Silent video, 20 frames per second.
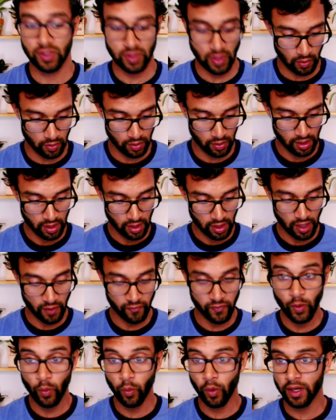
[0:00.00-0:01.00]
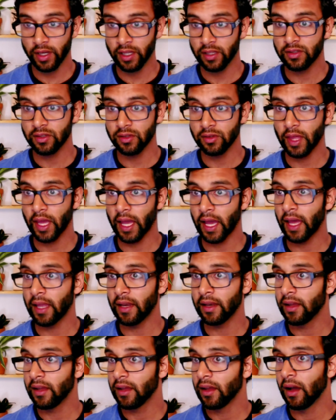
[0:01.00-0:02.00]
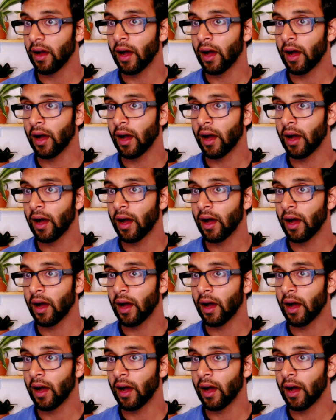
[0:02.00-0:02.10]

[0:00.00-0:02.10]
So if you want to do that,